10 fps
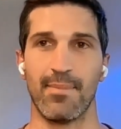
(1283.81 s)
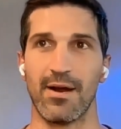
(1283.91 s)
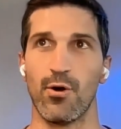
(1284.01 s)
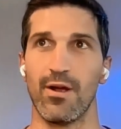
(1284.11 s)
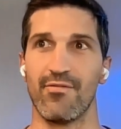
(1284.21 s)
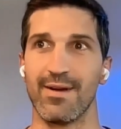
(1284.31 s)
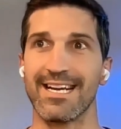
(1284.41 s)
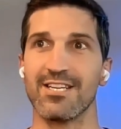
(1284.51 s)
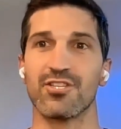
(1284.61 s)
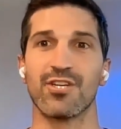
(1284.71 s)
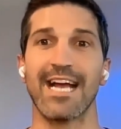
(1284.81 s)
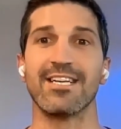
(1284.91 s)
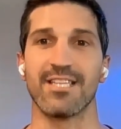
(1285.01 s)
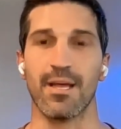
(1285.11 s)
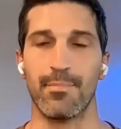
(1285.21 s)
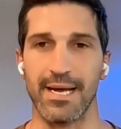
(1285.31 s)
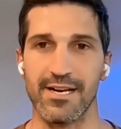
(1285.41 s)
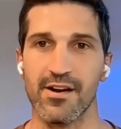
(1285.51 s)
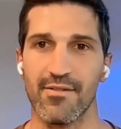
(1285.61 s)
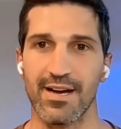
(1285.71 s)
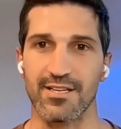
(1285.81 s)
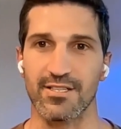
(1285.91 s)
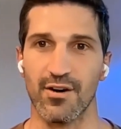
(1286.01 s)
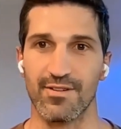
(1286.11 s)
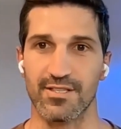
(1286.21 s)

but if we can just change the opinion of ourselves,